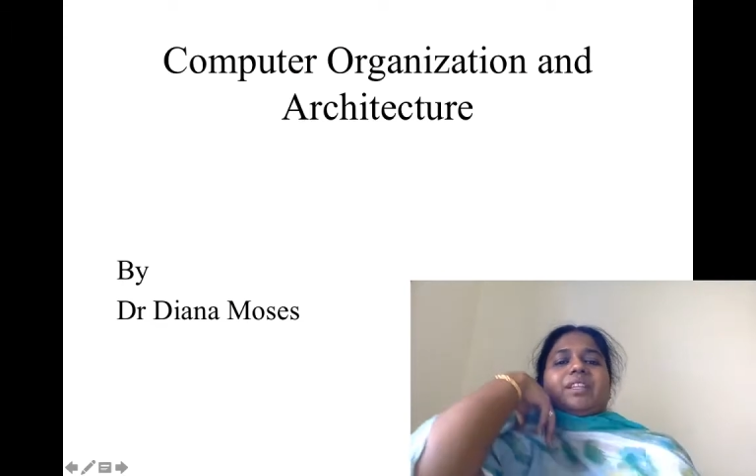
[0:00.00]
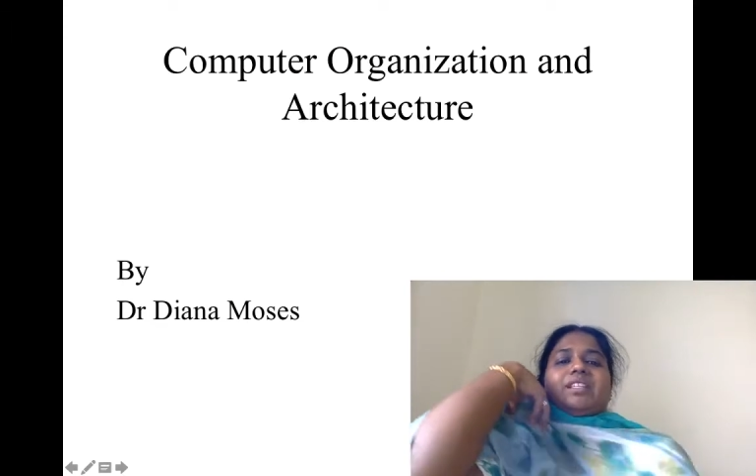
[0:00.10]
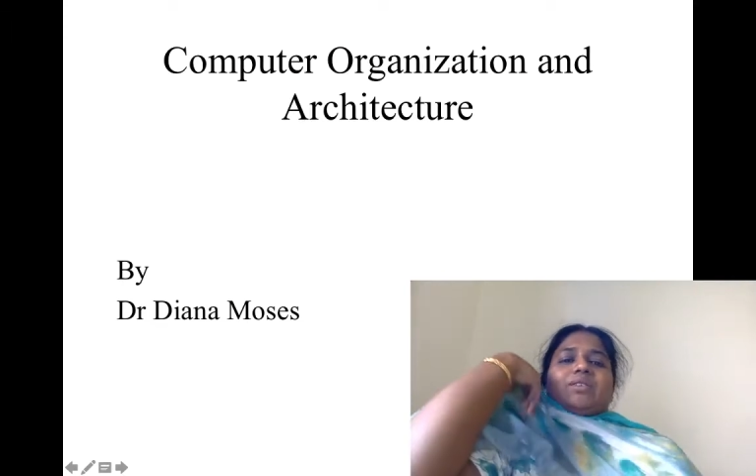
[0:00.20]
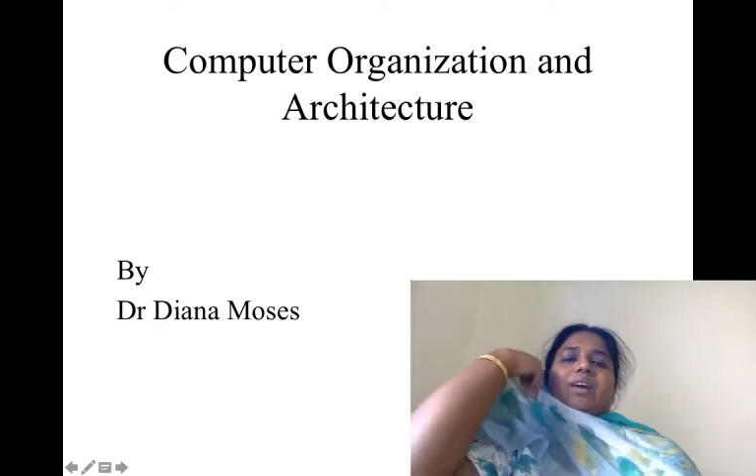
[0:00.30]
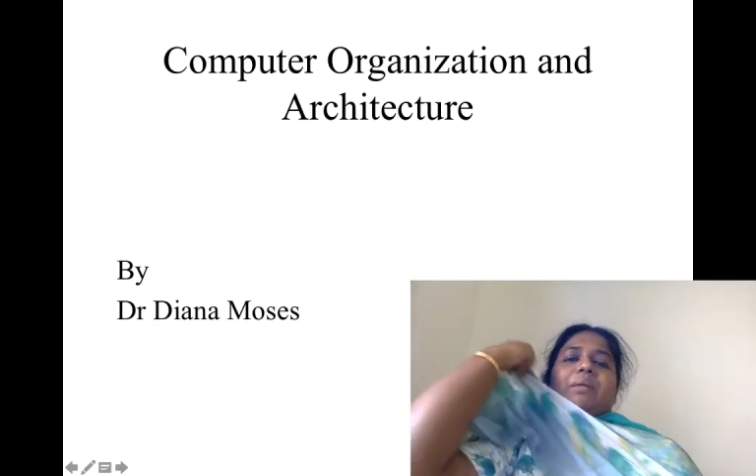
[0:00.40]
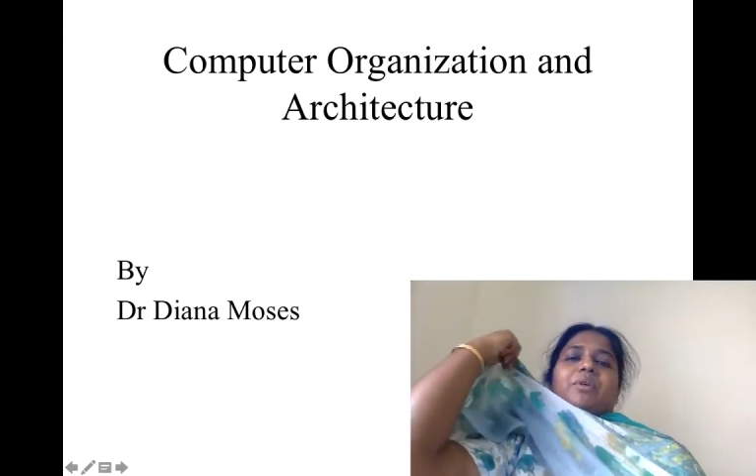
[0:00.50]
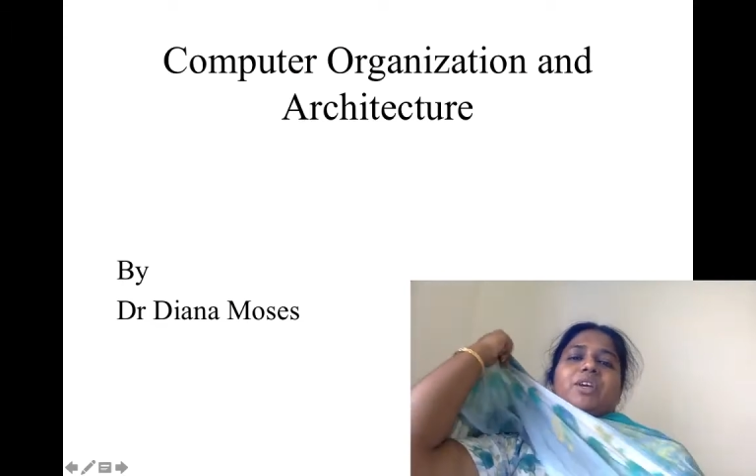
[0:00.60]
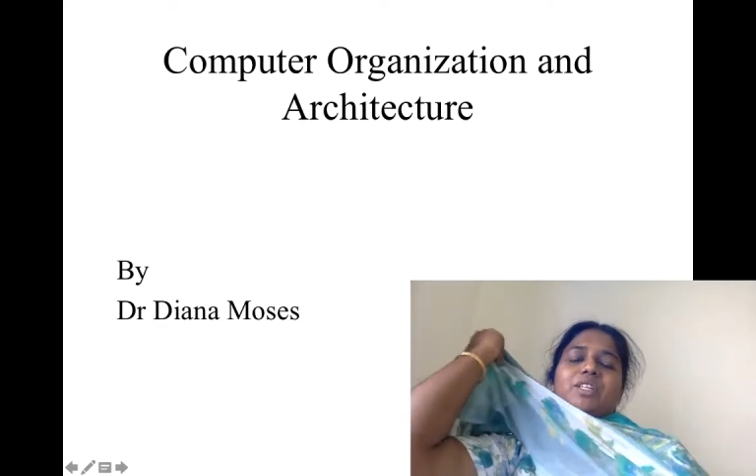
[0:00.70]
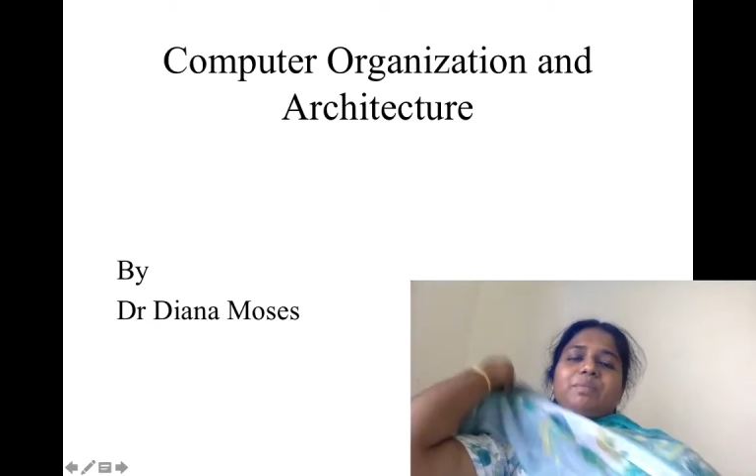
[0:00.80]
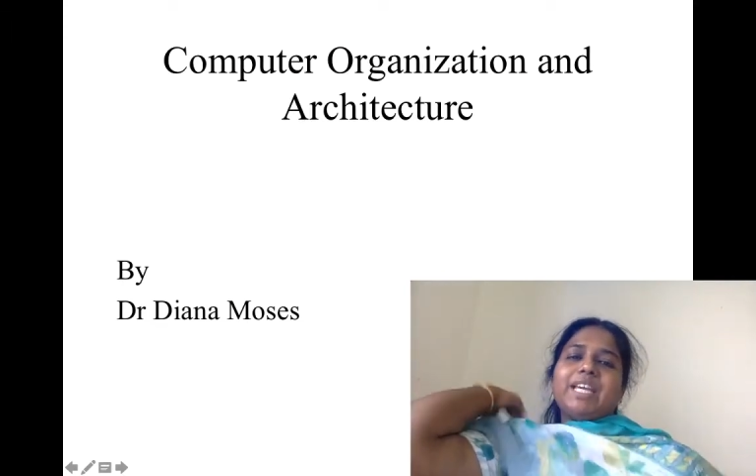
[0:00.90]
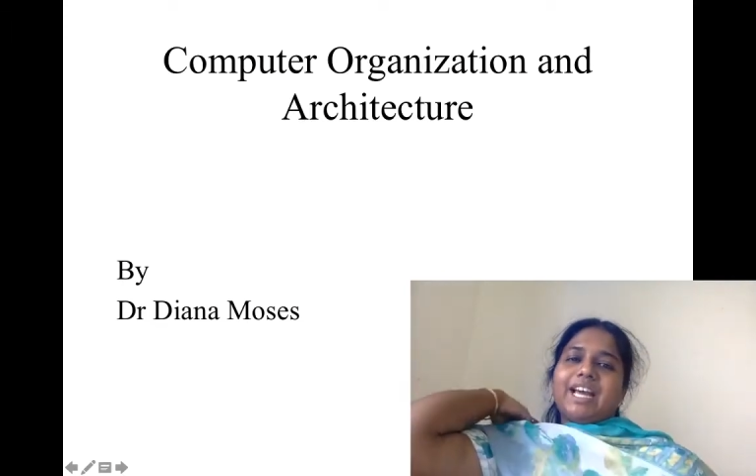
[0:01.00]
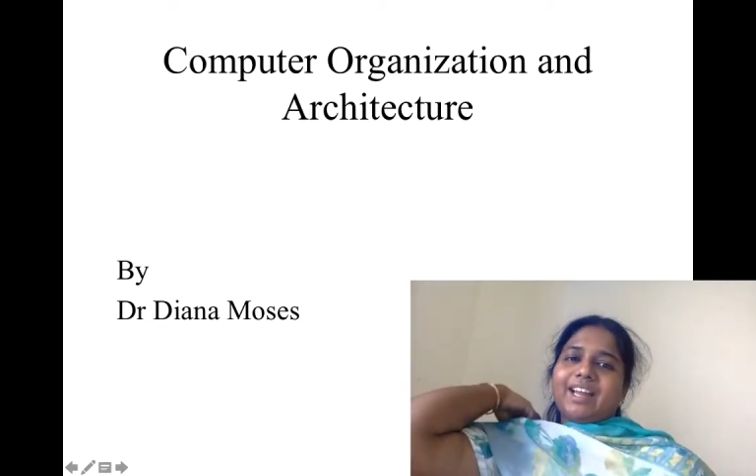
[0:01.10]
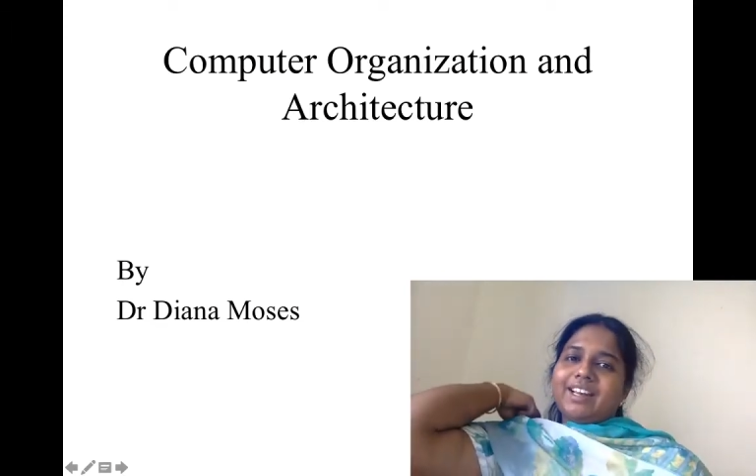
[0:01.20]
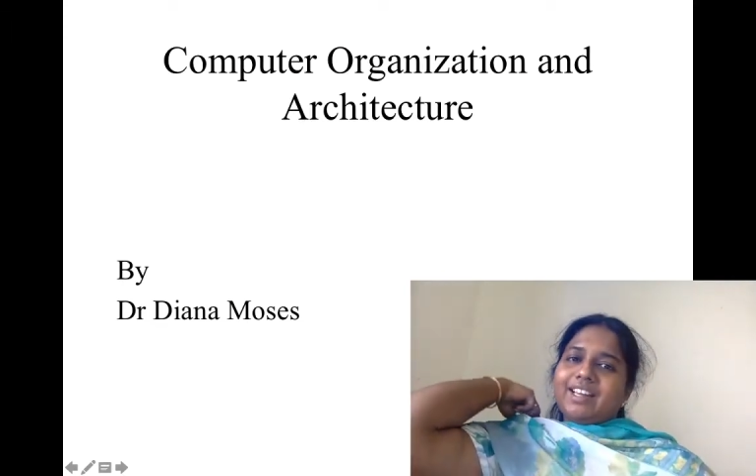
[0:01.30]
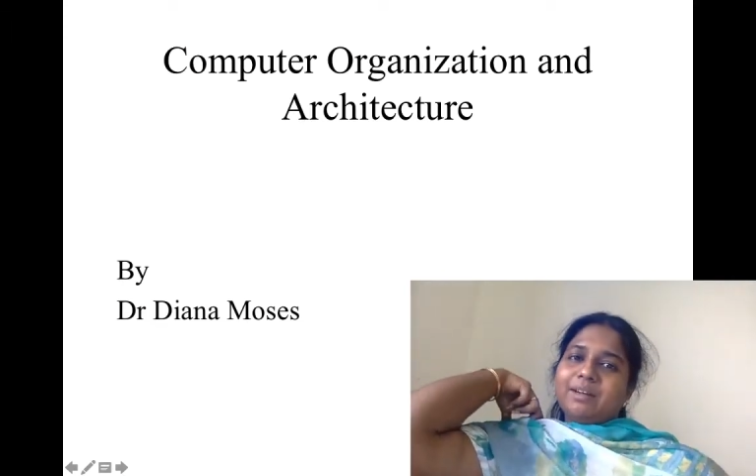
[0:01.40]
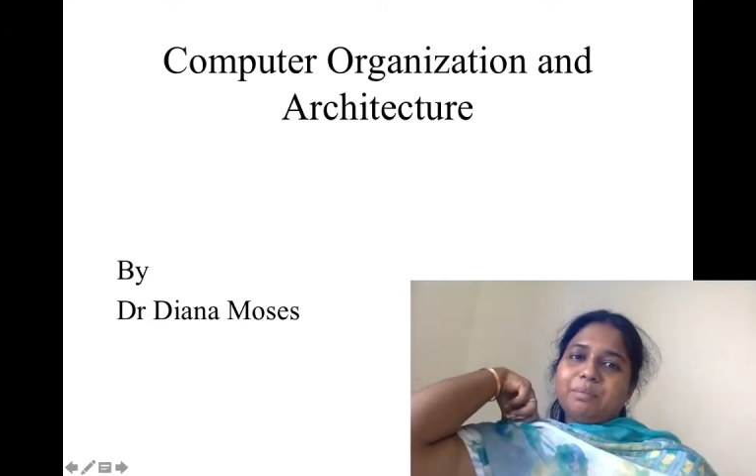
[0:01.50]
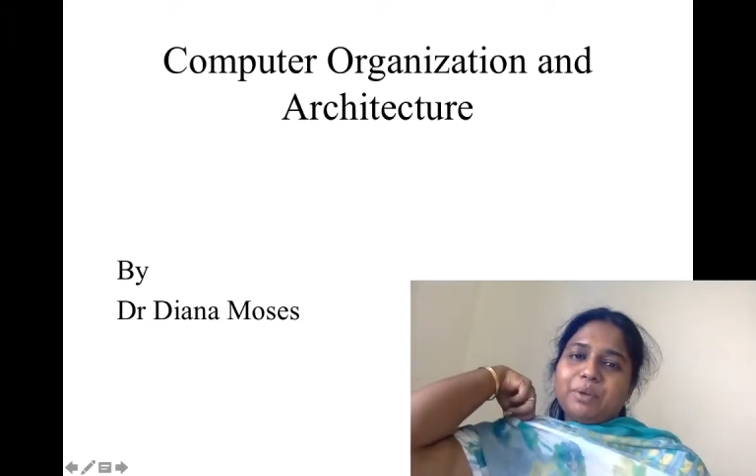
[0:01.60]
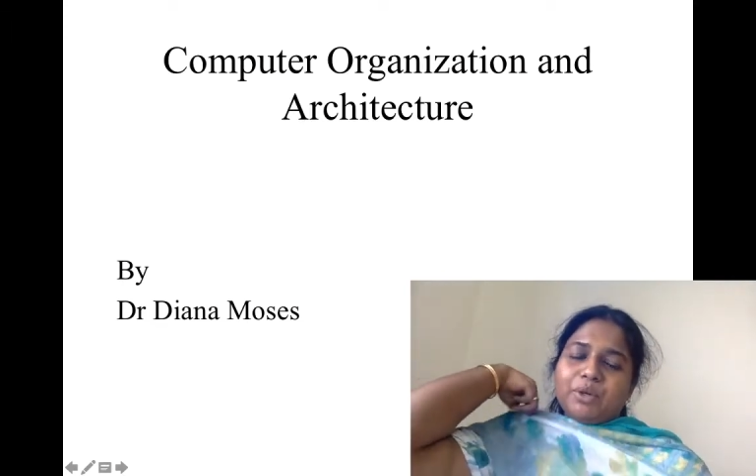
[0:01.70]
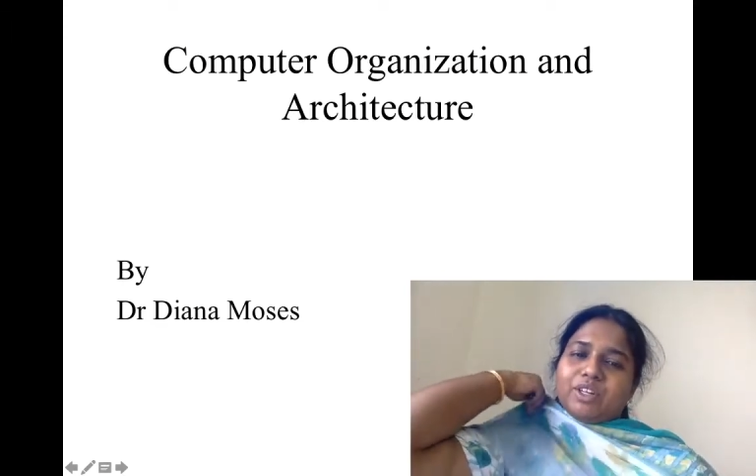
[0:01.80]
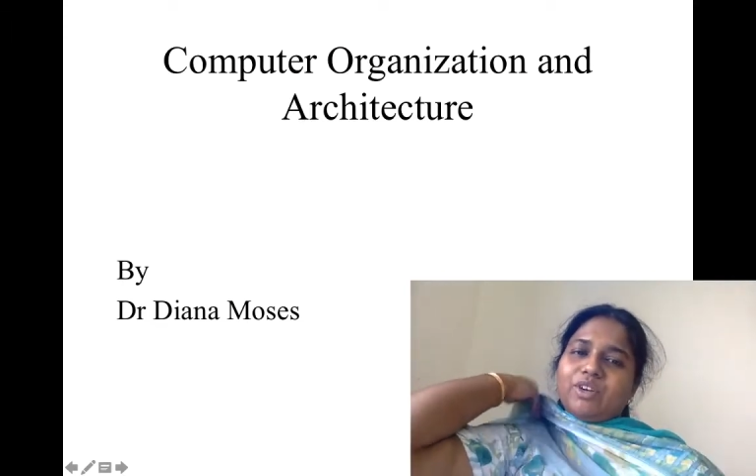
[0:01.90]
So, I am going to be handling
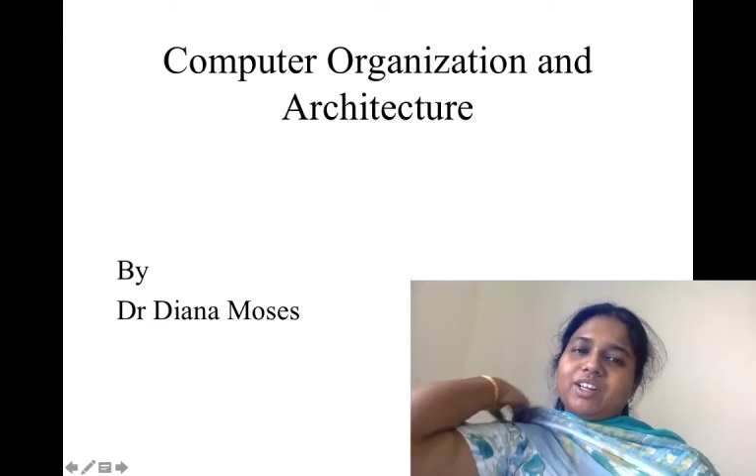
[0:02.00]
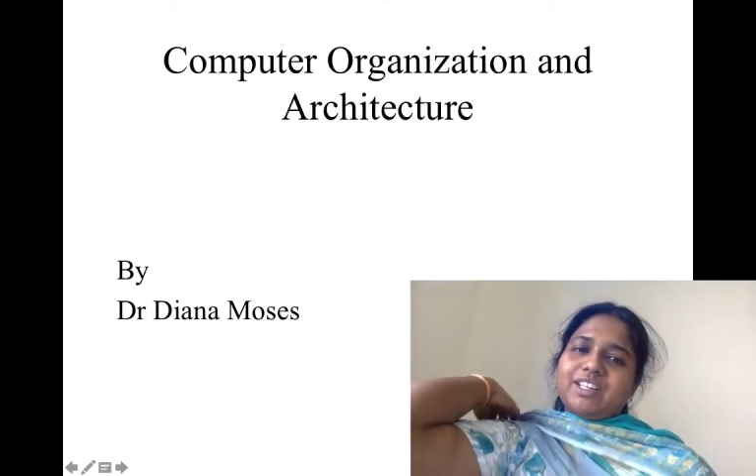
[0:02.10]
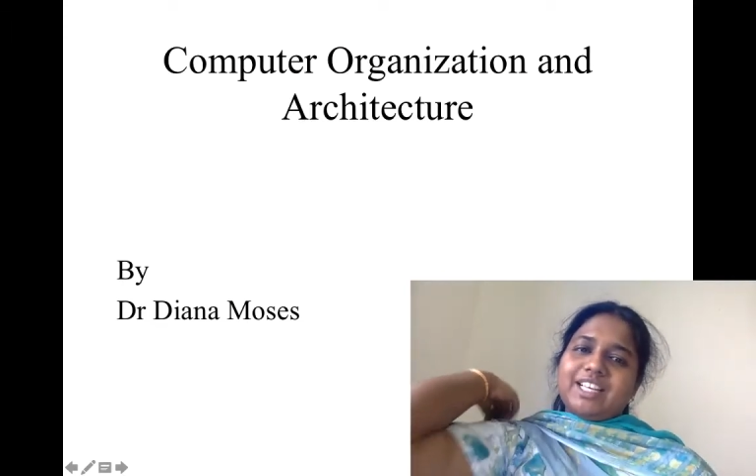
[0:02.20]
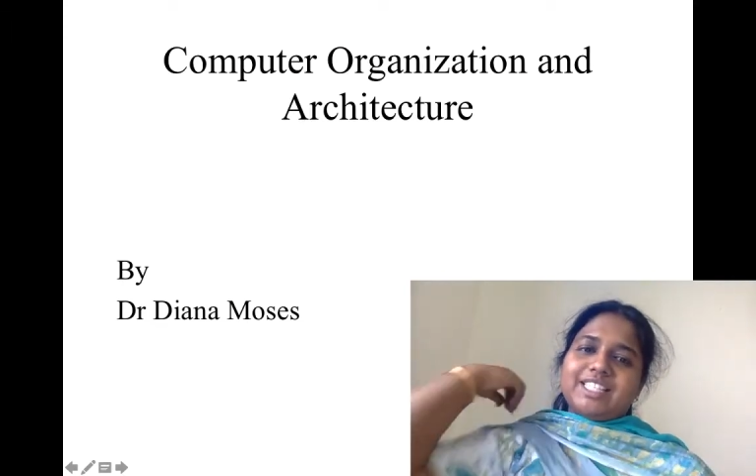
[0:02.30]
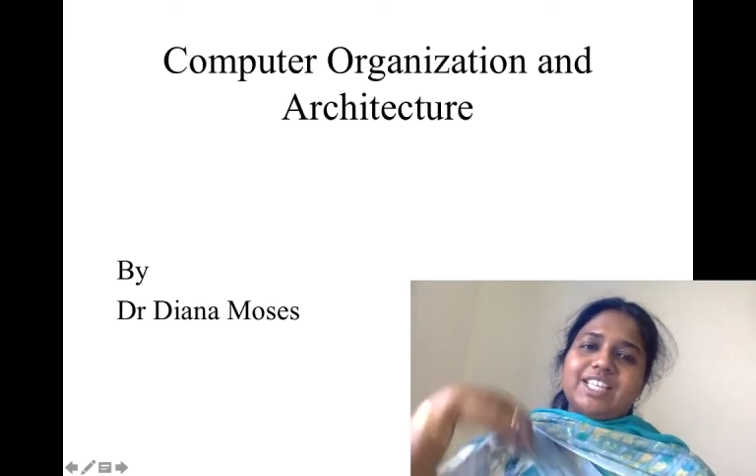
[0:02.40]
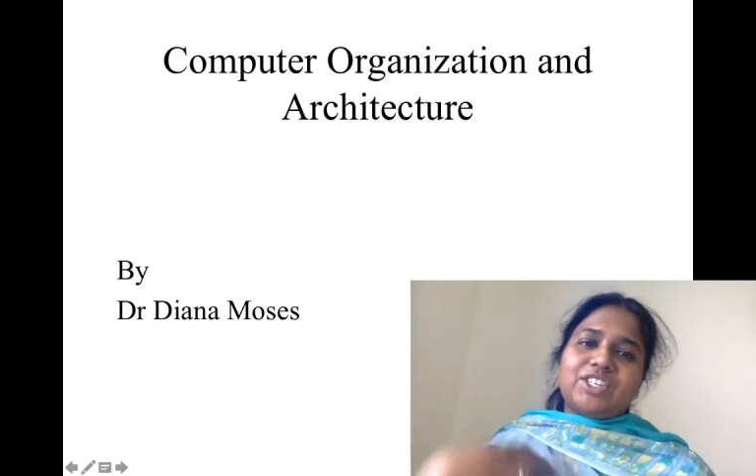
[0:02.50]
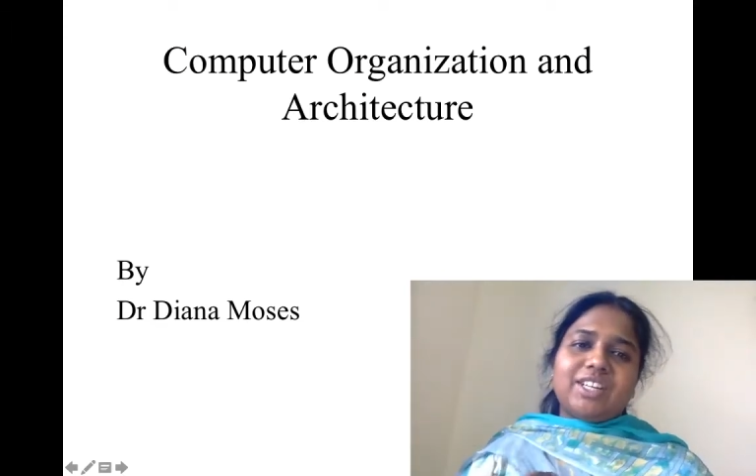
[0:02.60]
computer organization